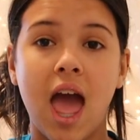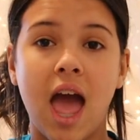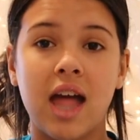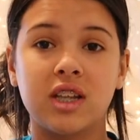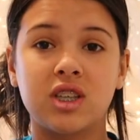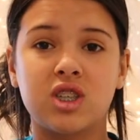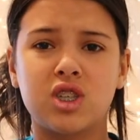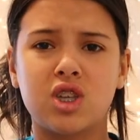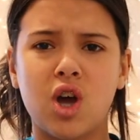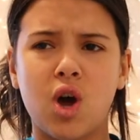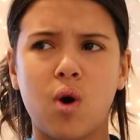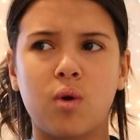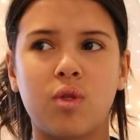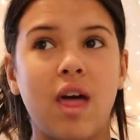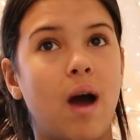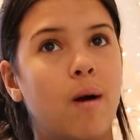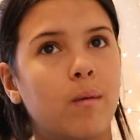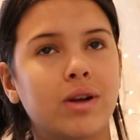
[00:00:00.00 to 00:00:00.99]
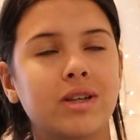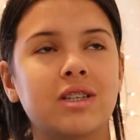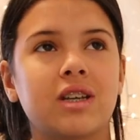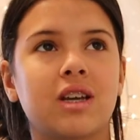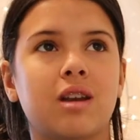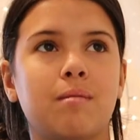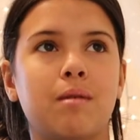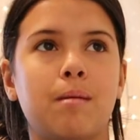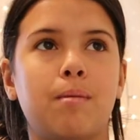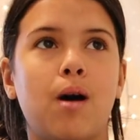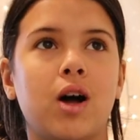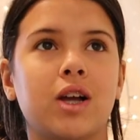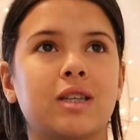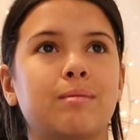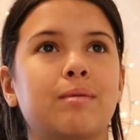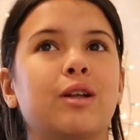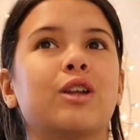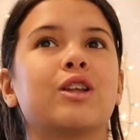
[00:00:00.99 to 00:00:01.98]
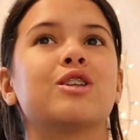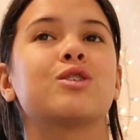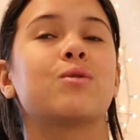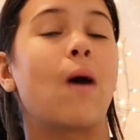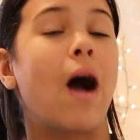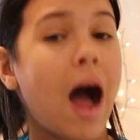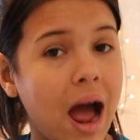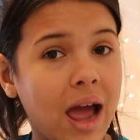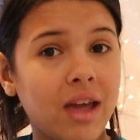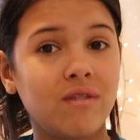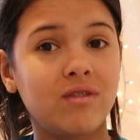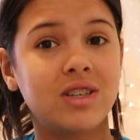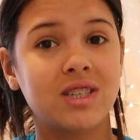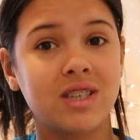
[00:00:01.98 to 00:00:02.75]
and so that wasn't going to be a possibility. So I have